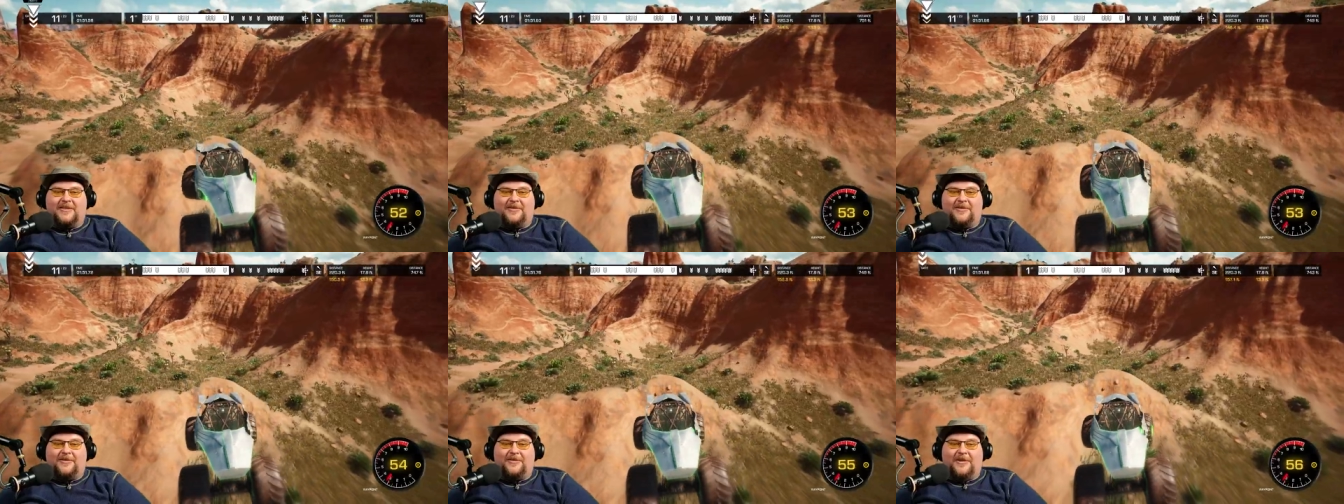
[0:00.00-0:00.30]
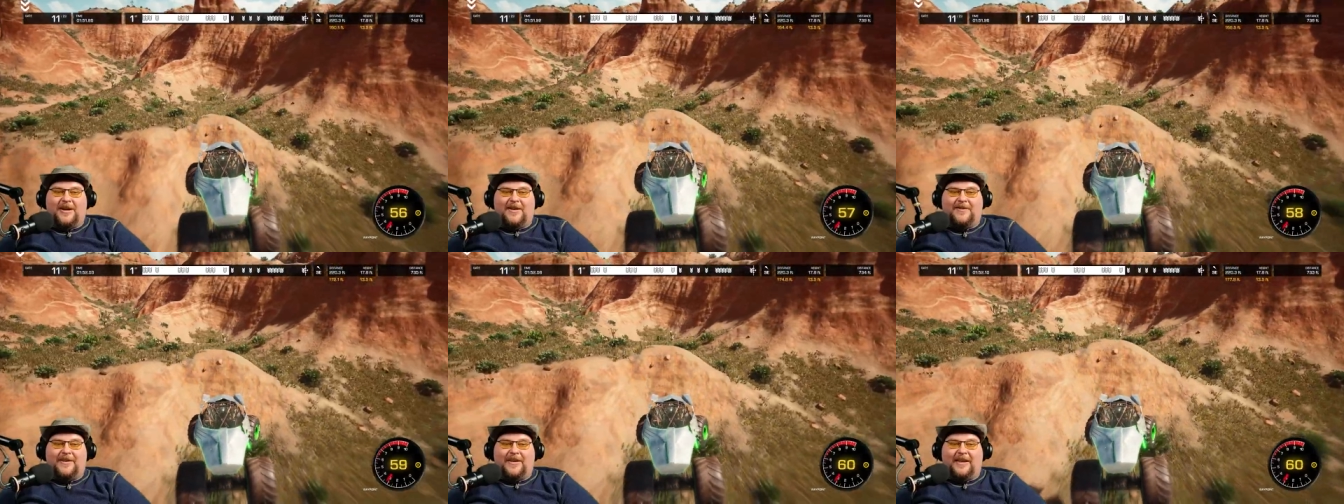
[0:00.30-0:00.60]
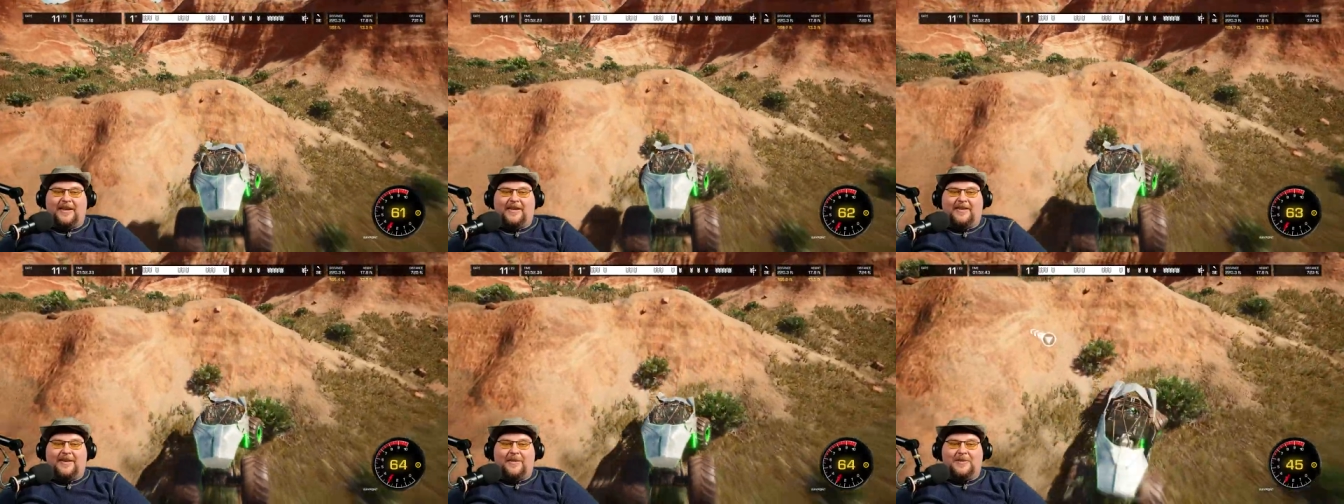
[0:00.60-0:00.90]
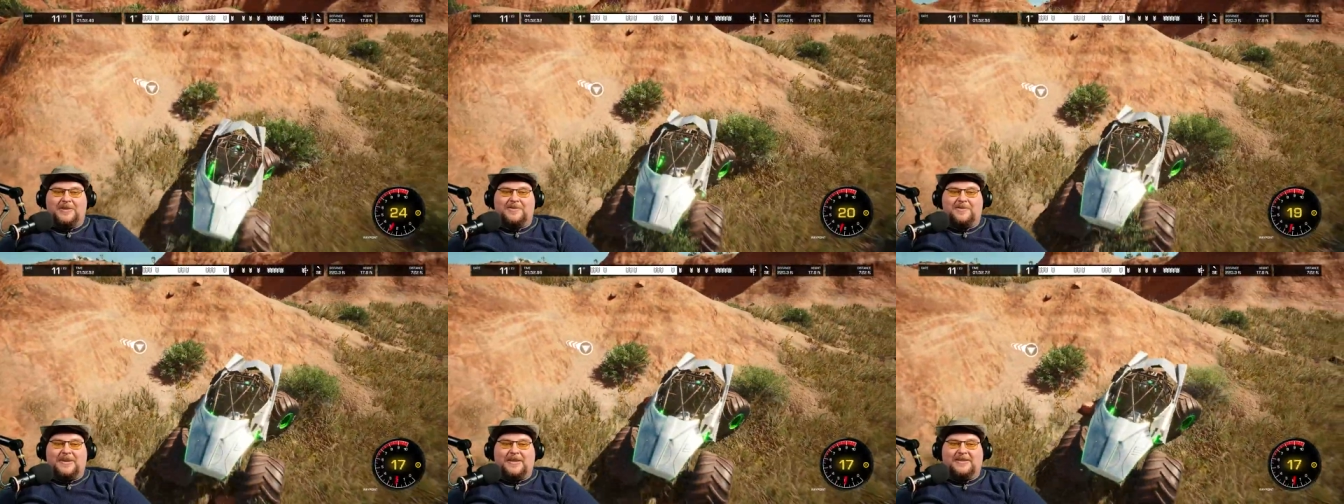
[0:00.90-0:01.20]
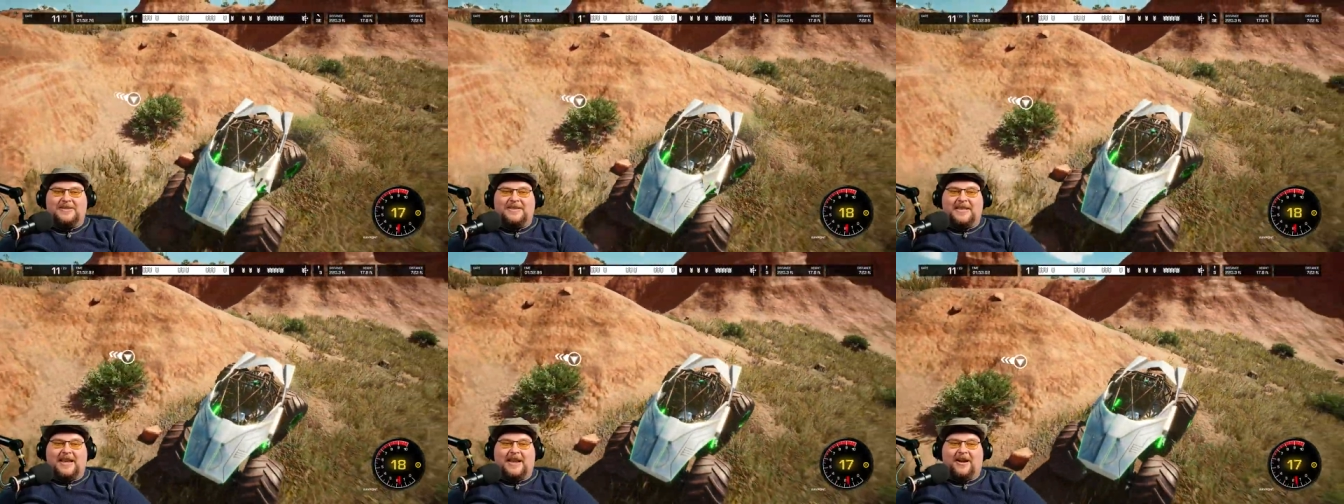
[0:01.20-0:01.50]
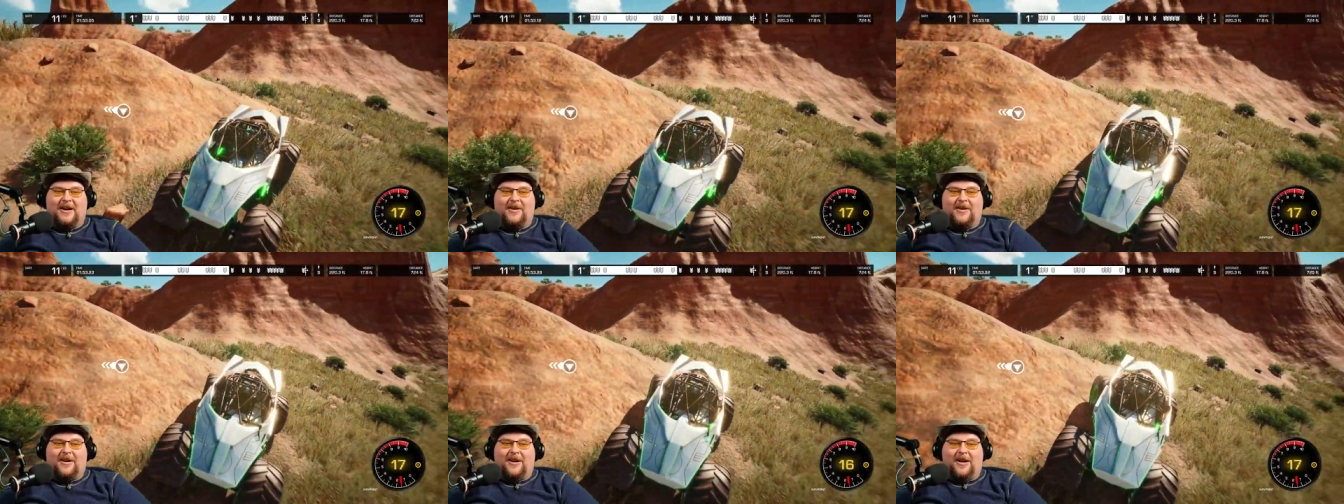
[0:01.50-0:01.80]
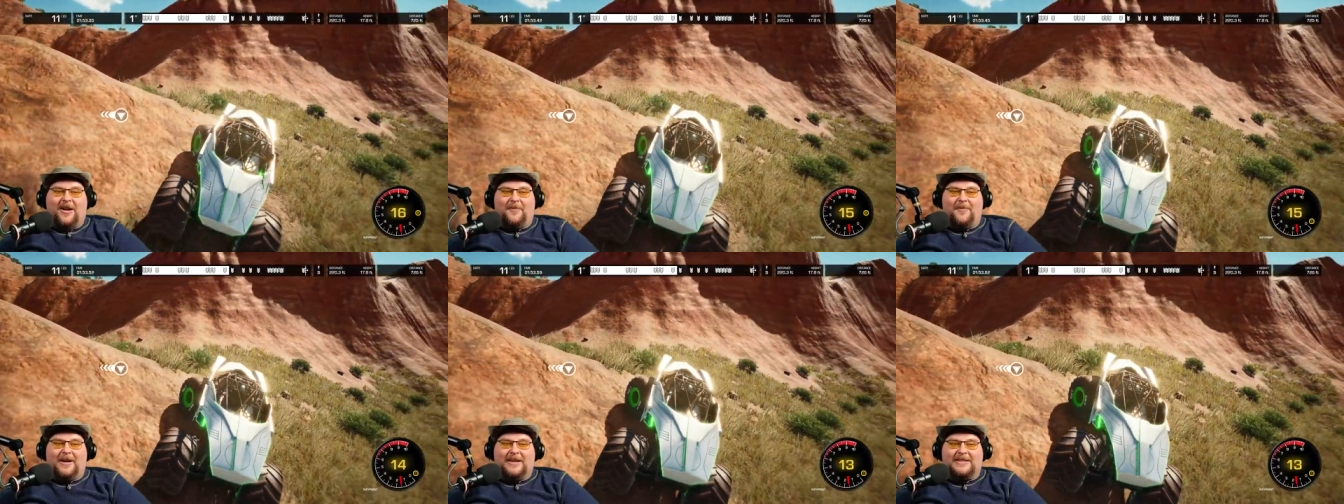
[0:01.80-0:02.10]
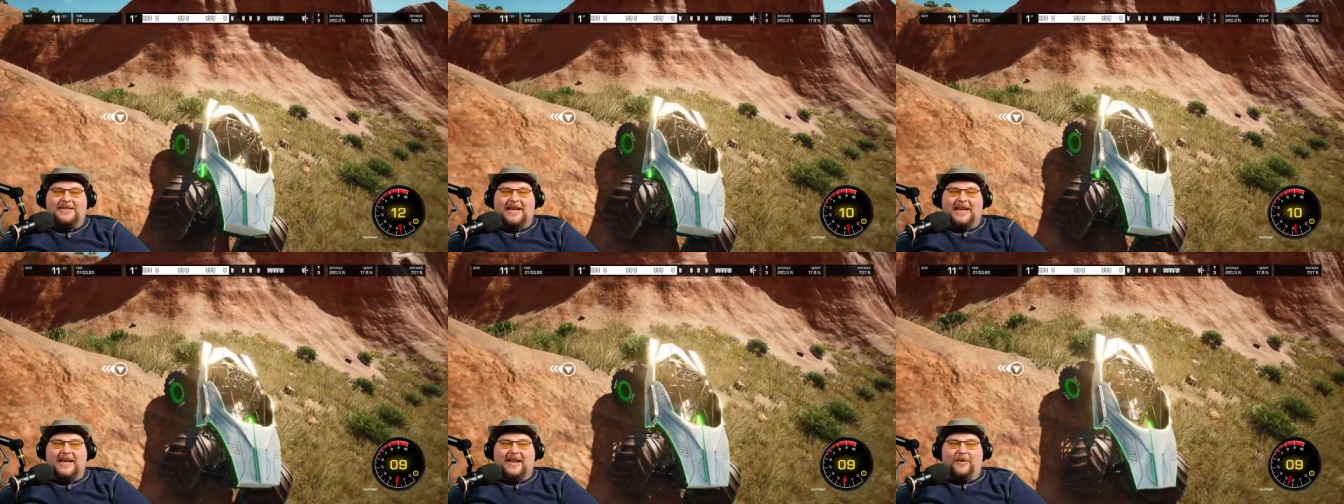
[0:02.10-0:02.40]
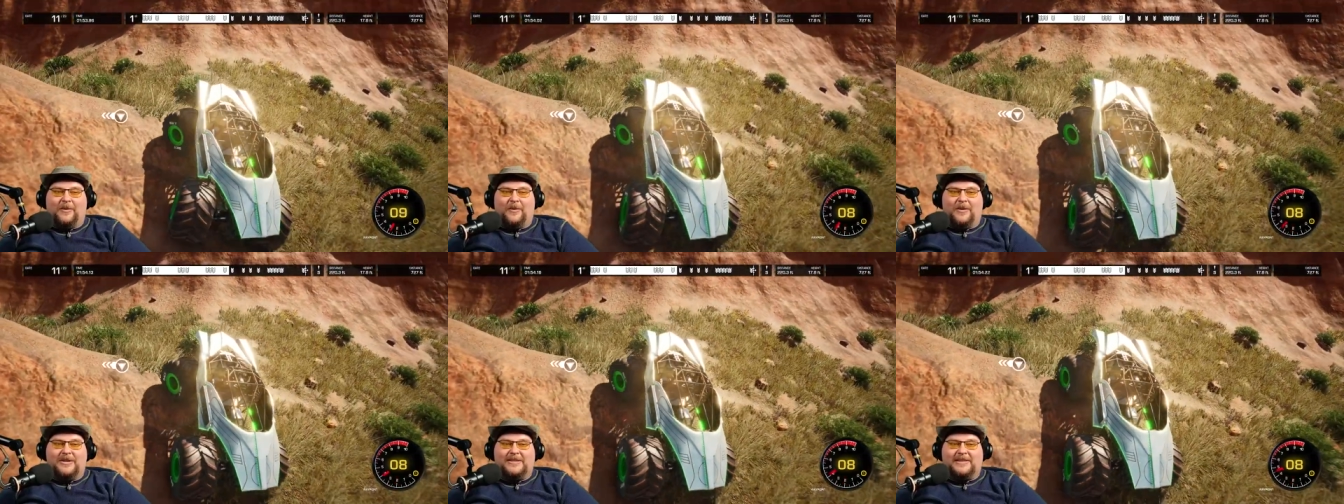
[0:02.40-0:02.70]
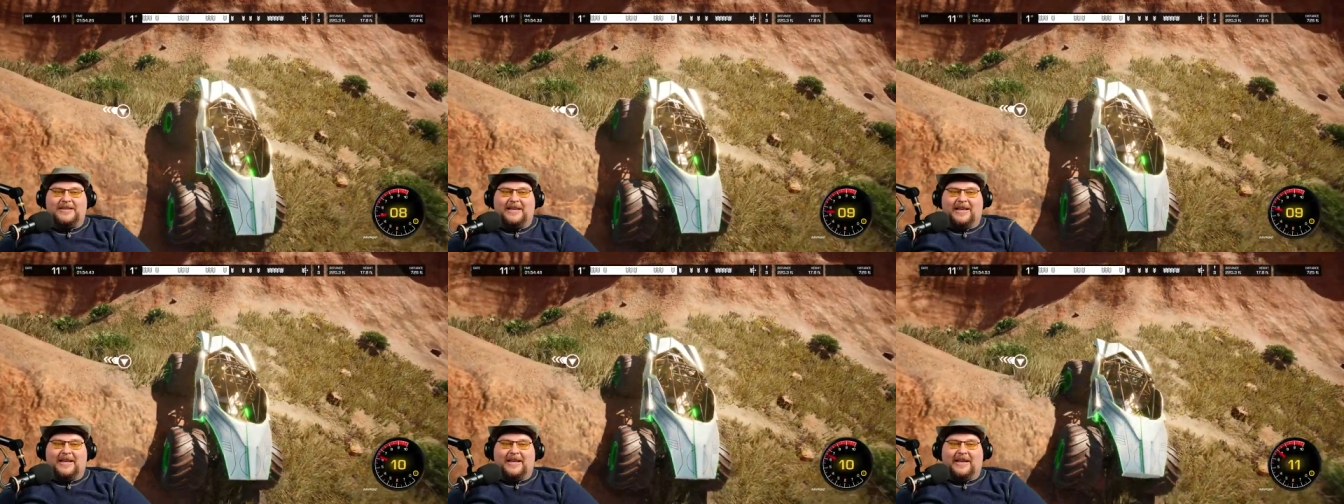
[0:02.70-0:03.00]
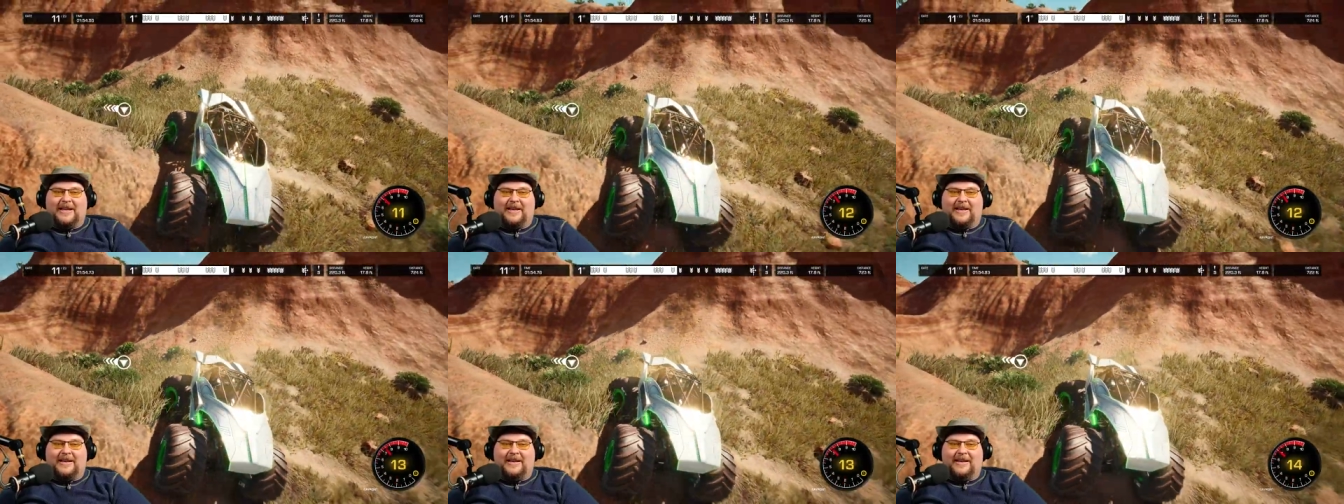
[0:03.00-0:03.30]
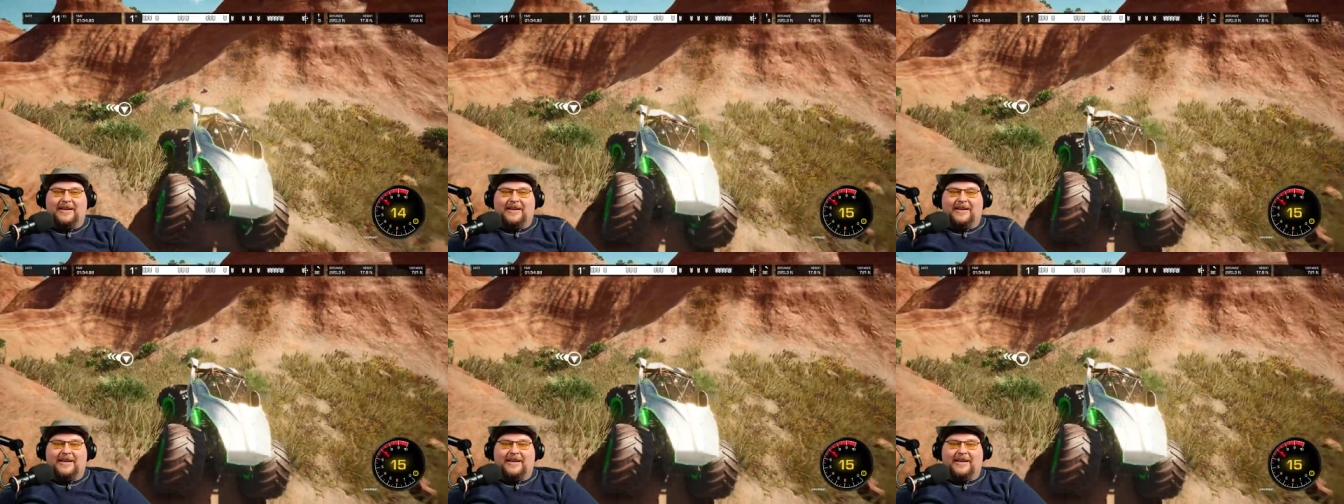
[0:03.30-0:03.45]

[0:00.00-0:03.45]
revving, which means they are on my tail once again.